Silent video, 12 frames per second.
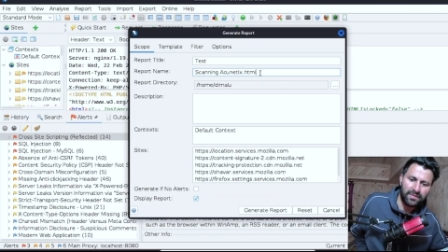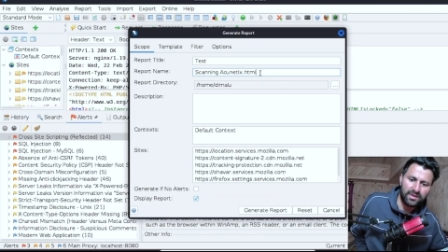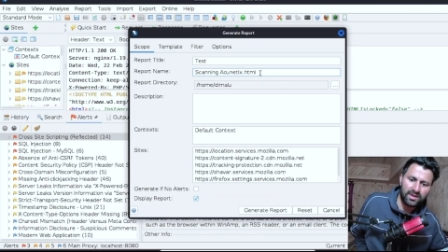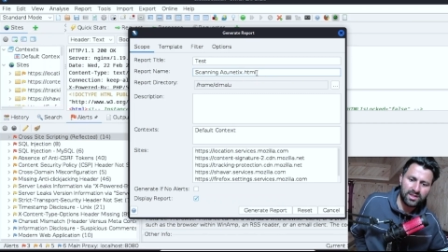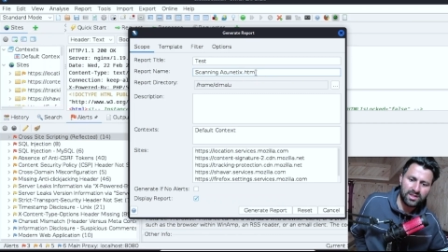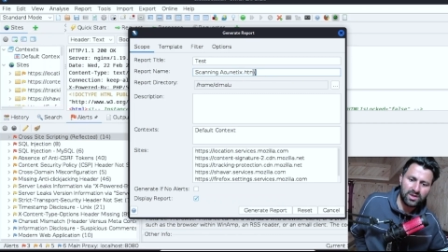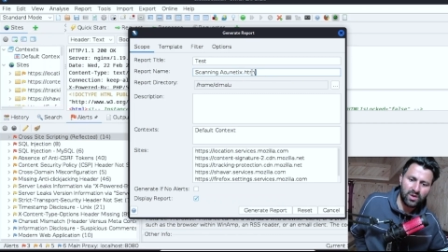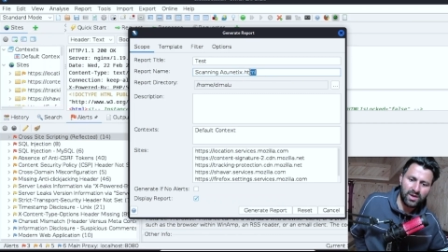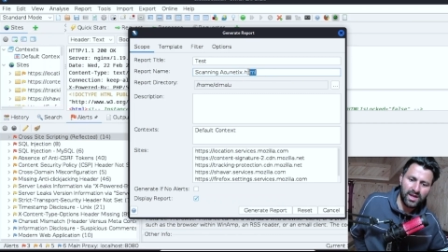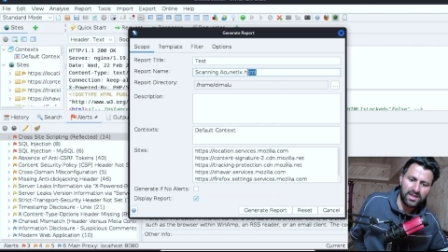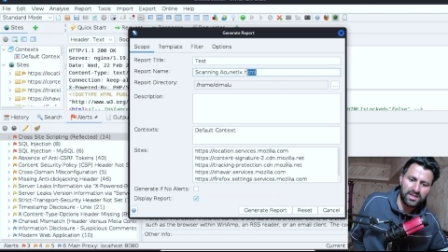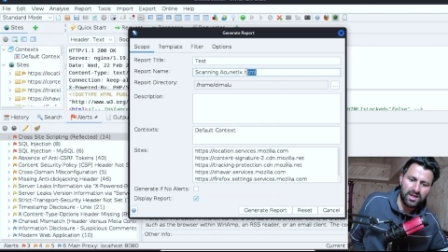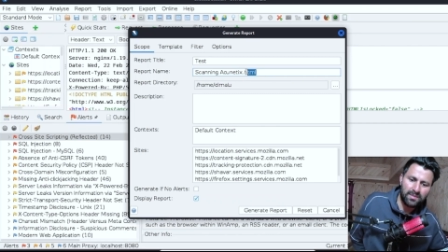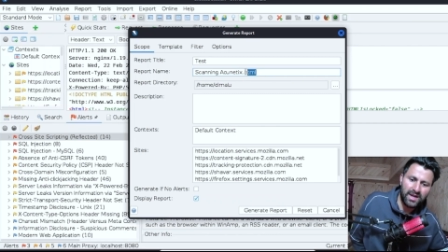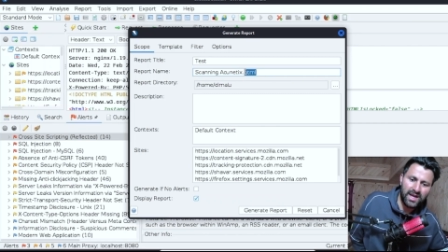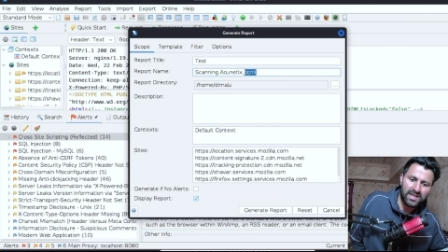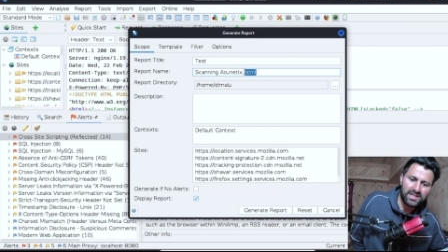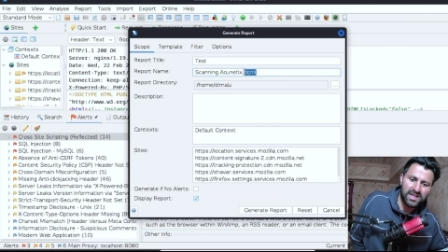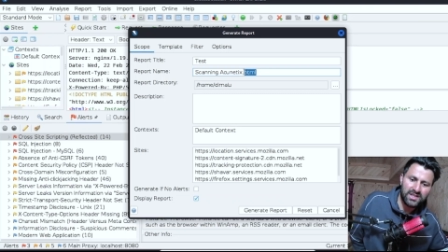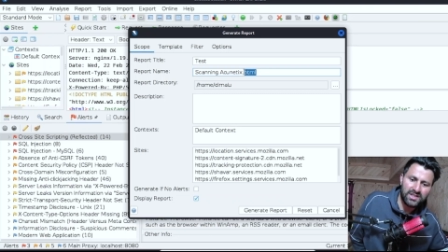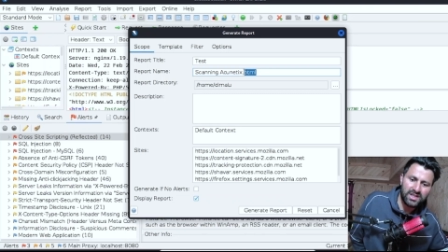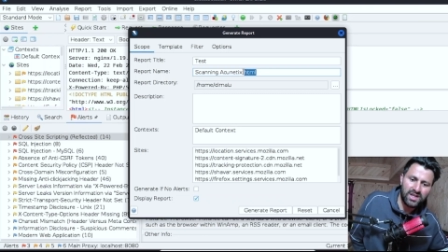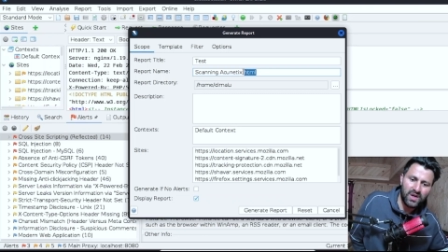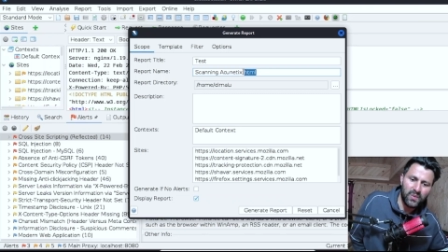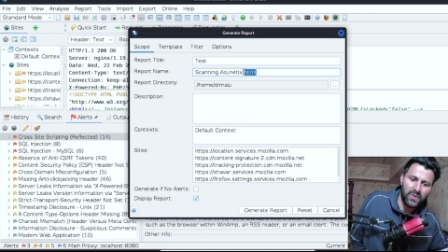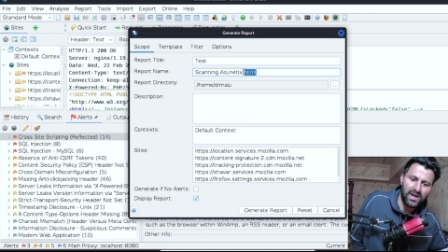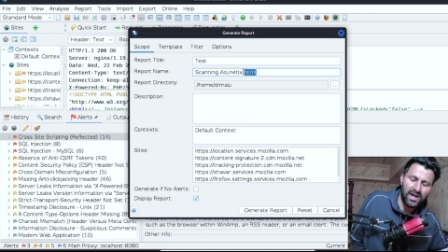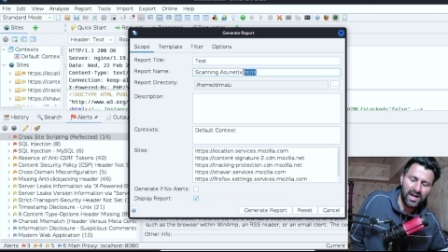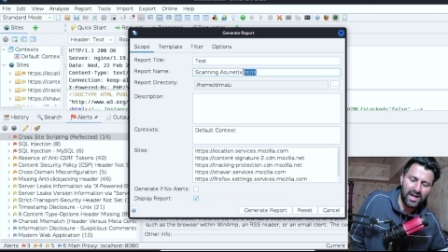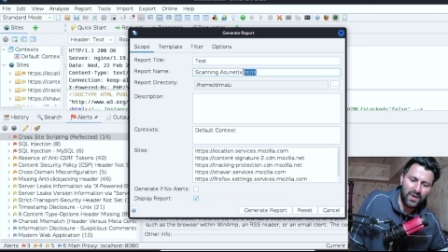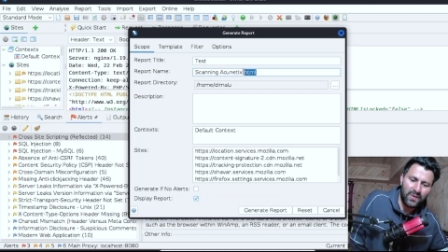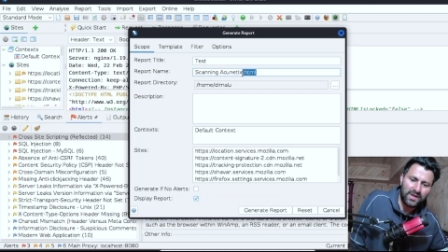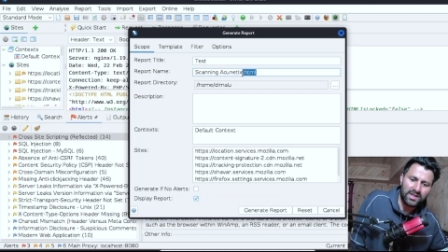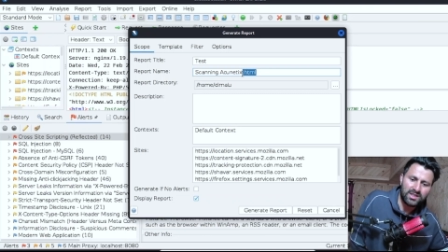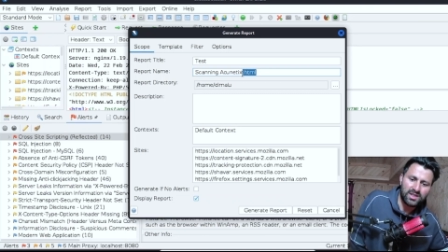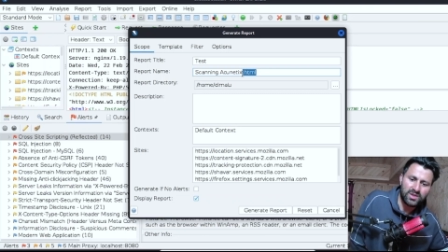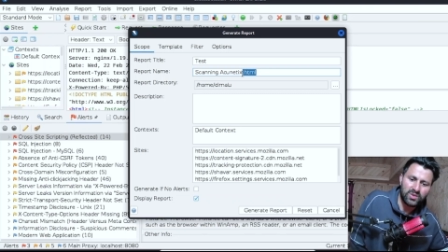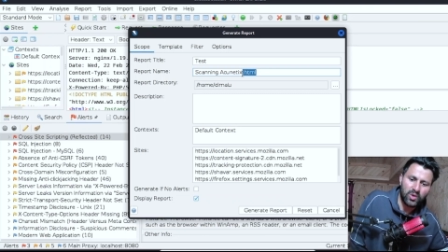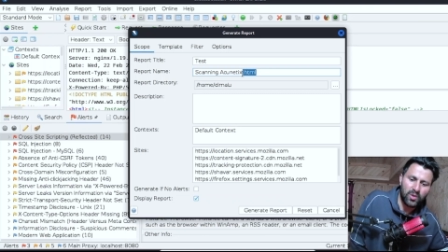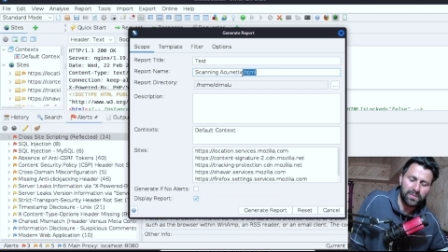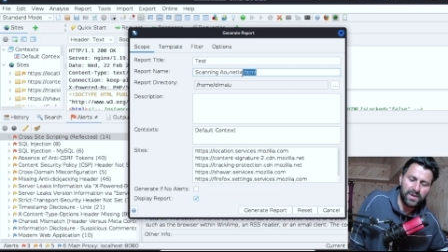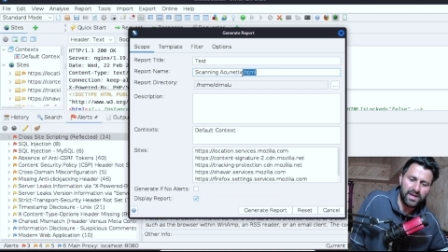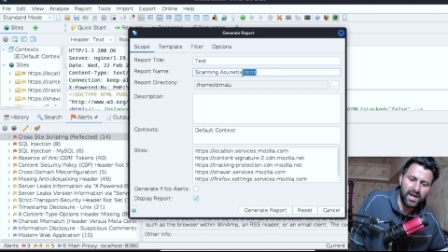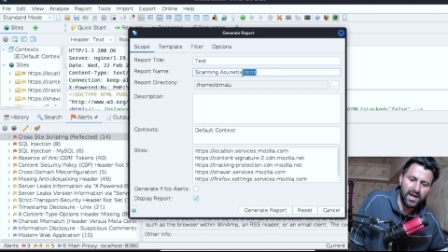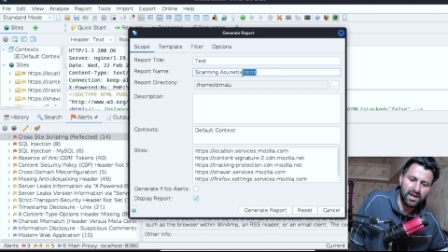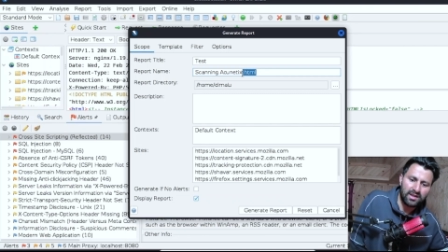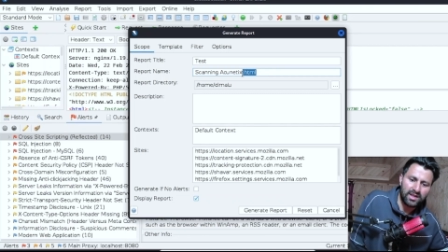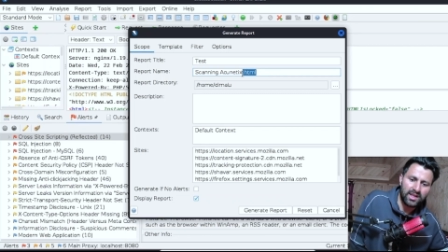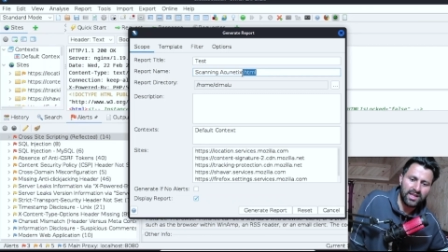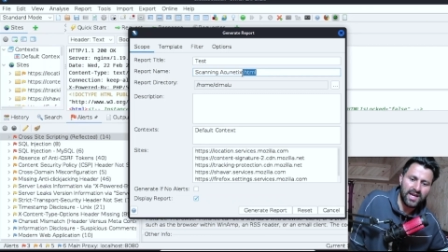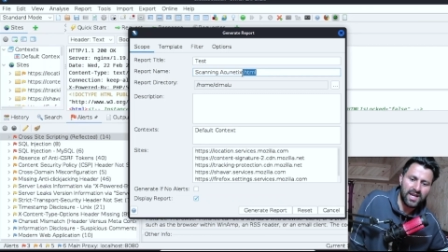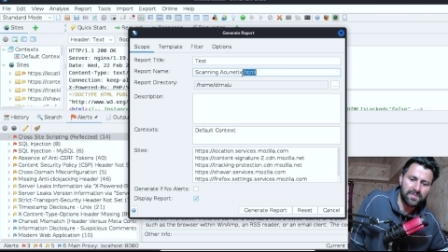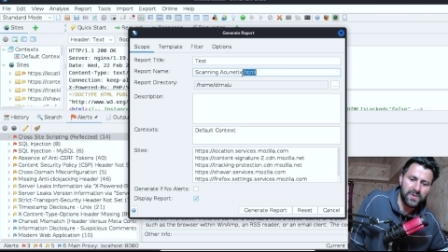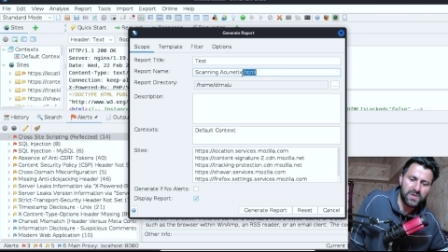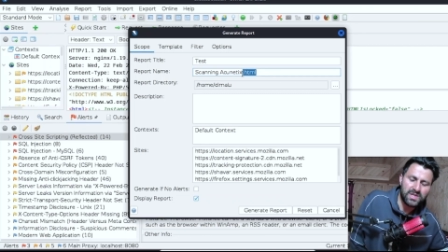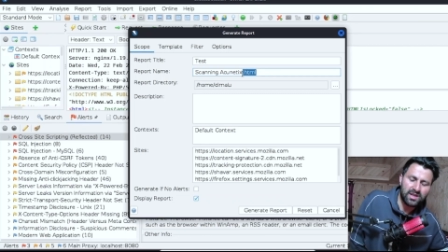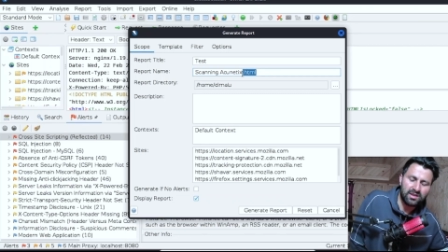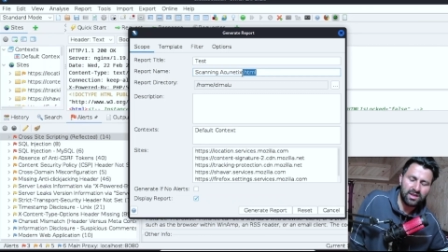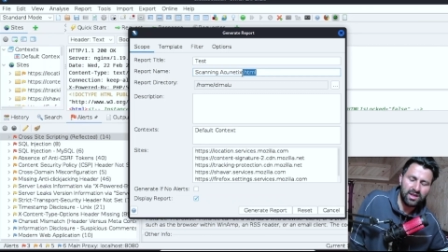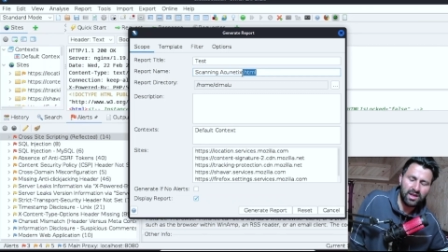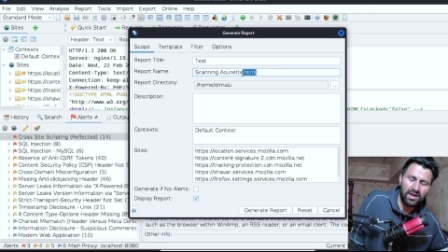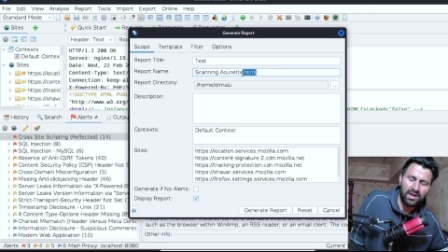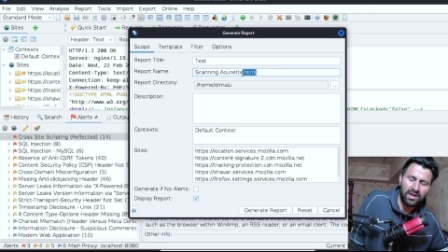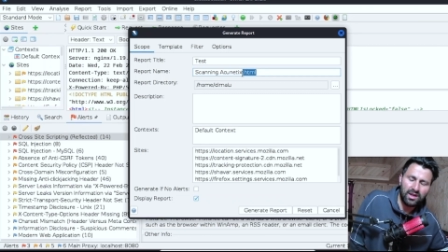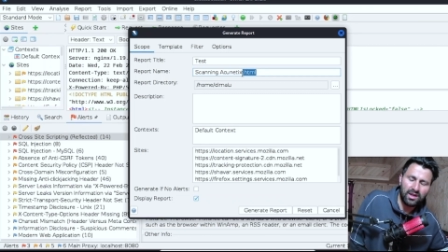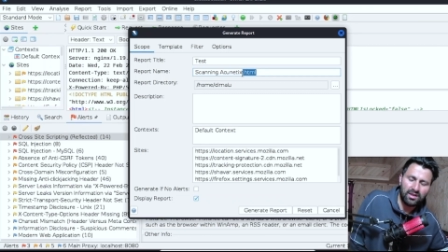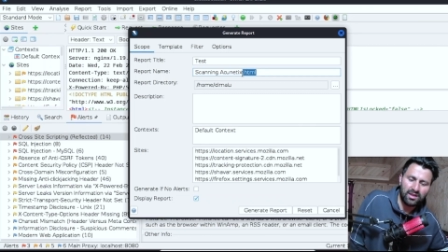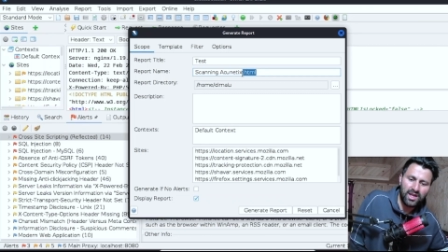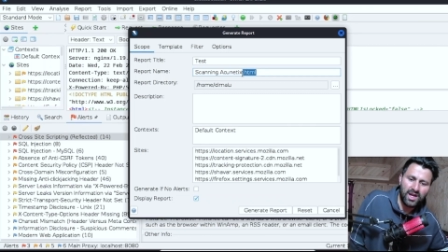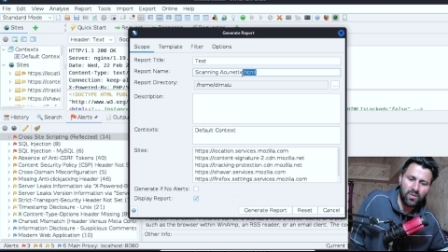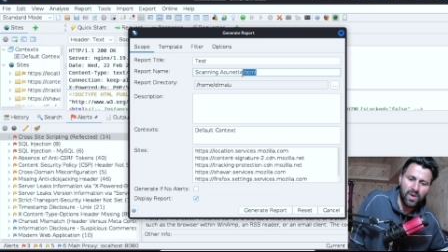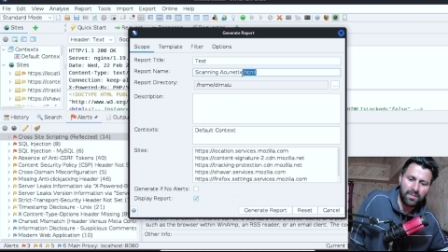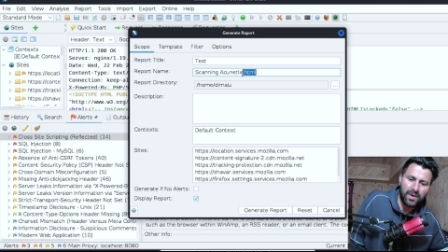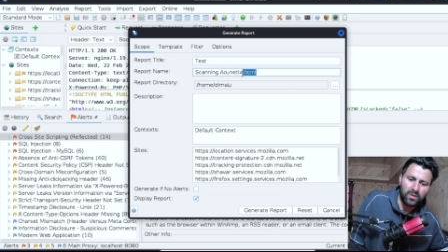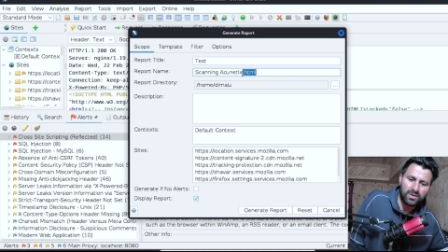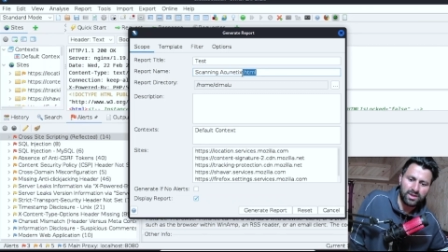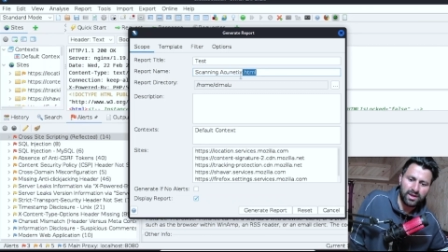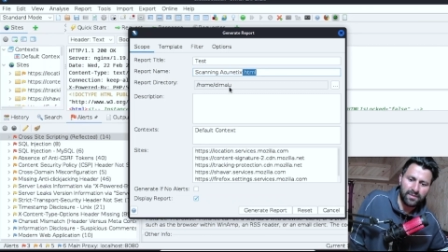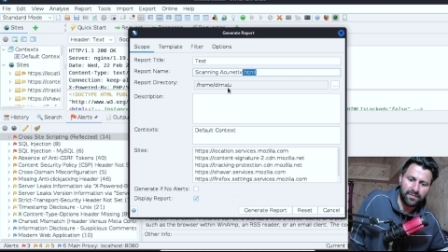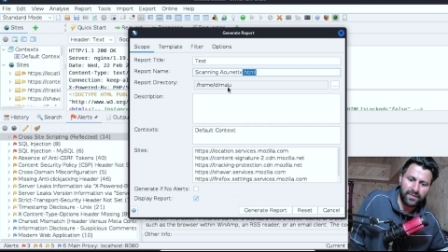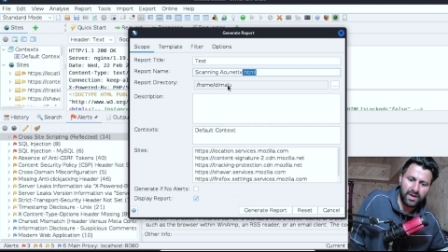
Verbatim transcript: This .html extension will allow us to open the report in the in the web browser.